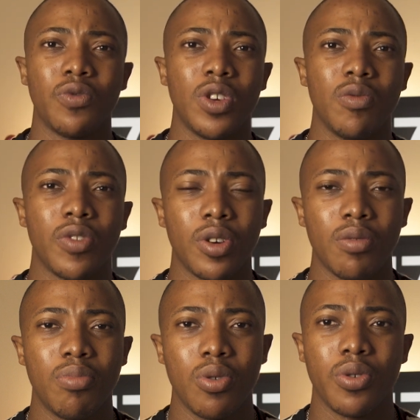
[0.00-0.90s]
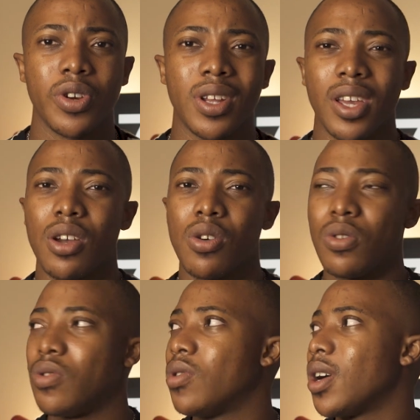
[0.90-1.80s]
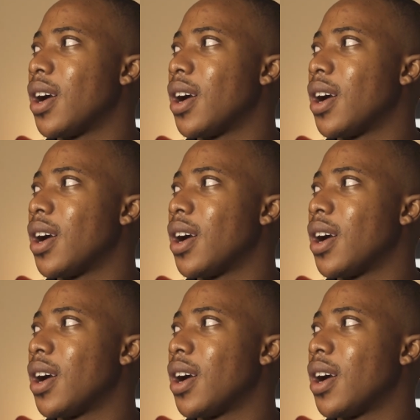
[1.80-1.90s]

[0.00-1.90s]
reverb or an echo.